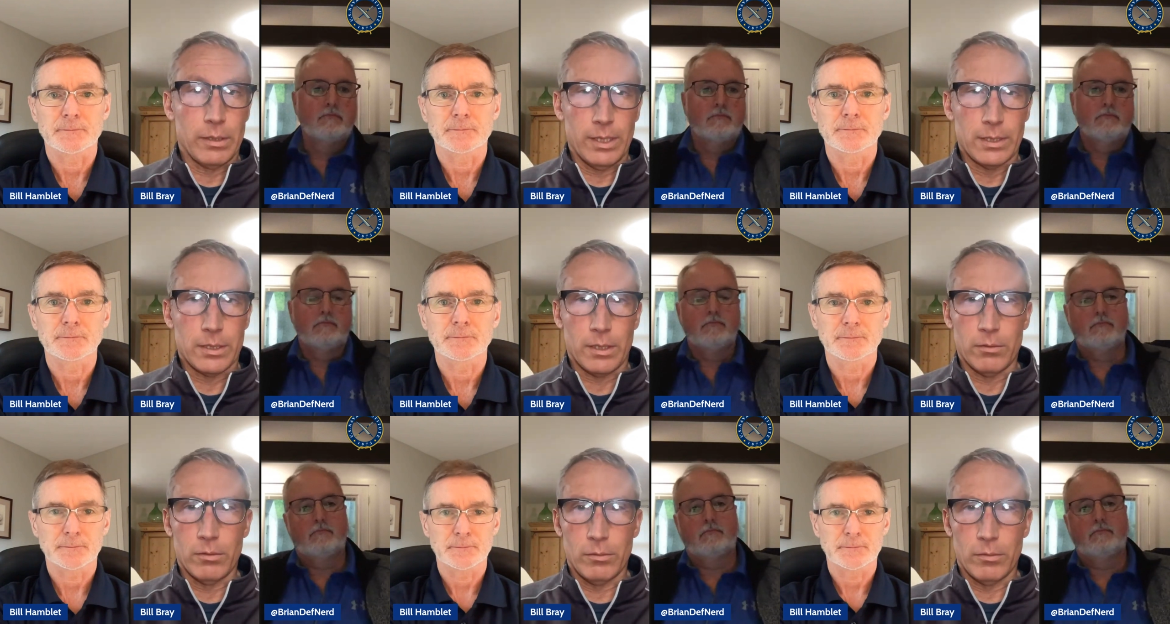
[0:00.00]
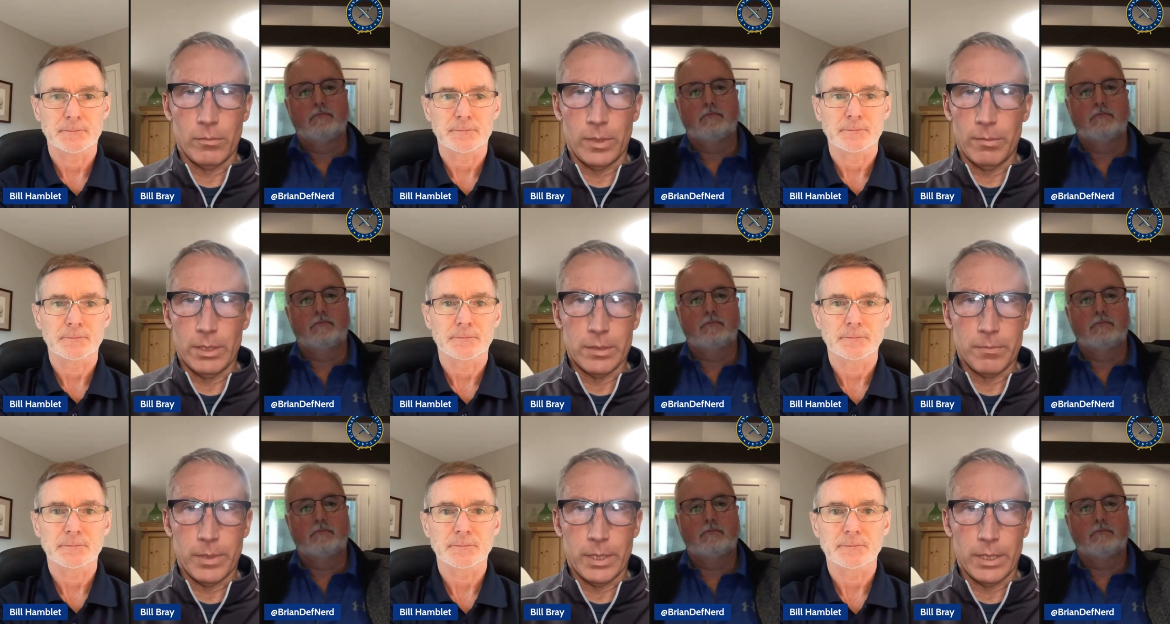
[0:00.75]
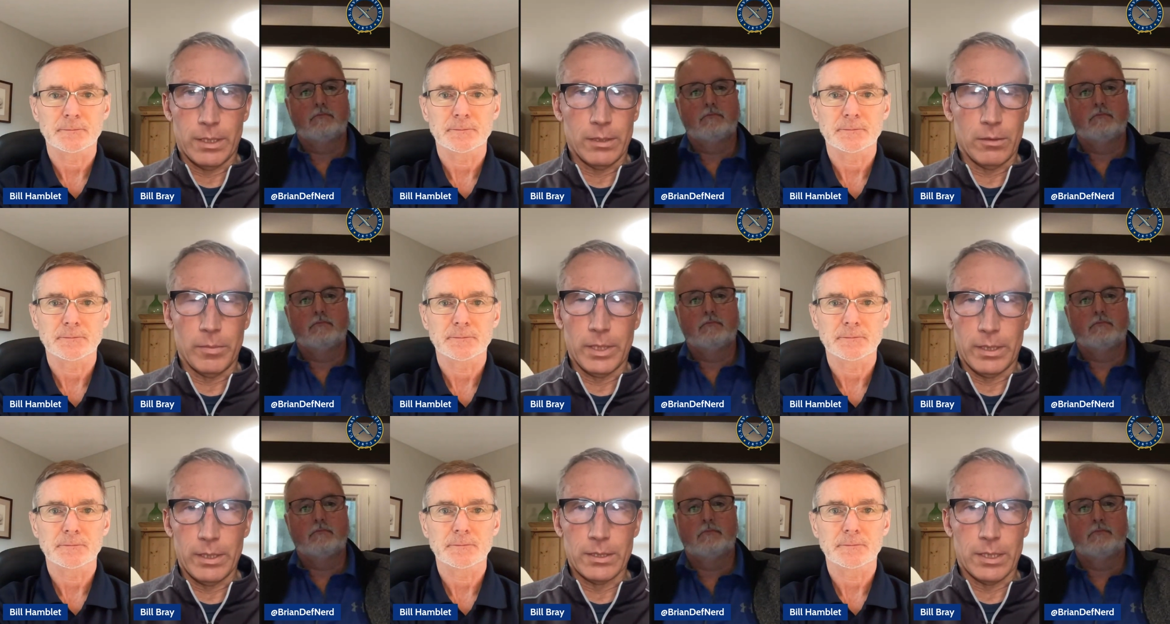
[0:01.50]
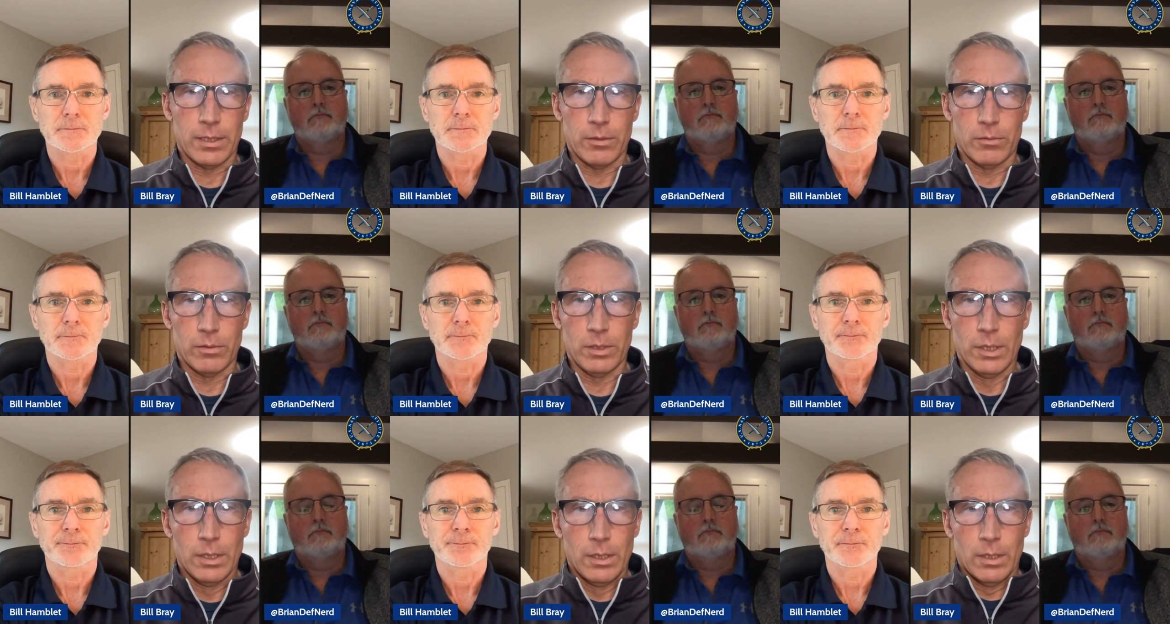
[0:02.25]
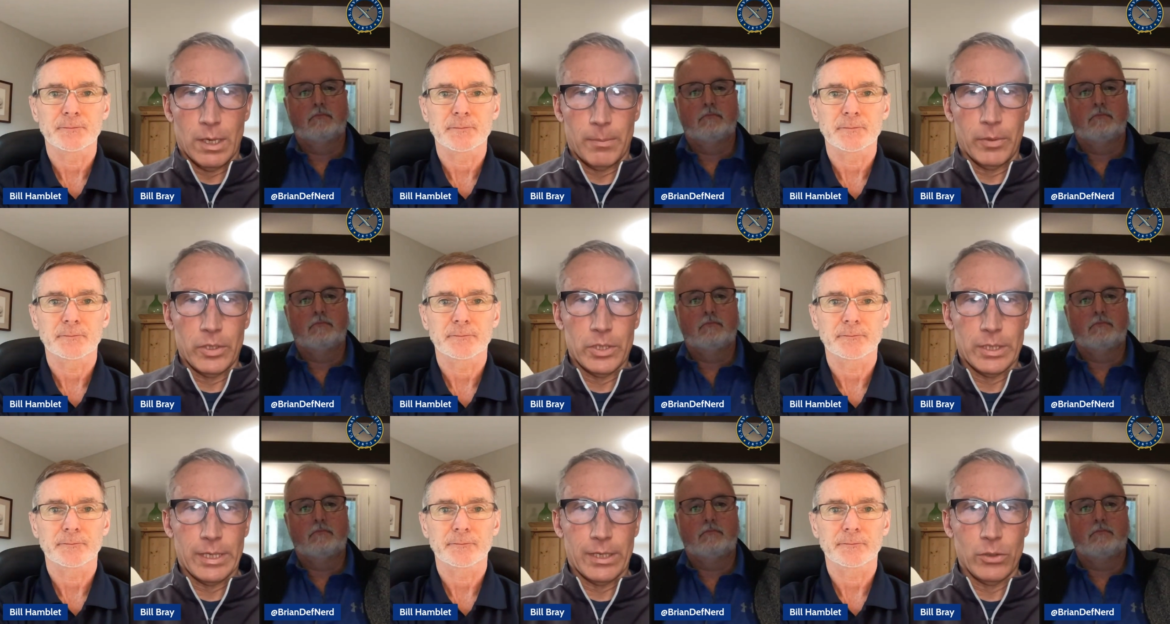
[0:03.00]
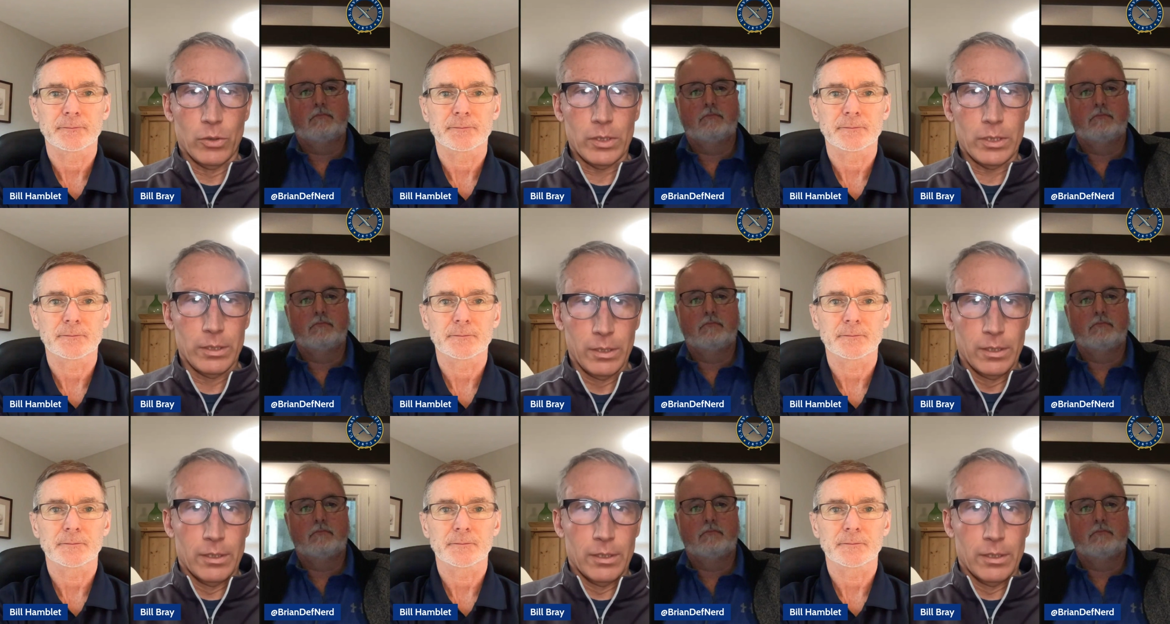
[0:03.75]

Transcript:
Speaker 1: I think it's annual or maybe it's biennial, but I think it's annual Operation Nanook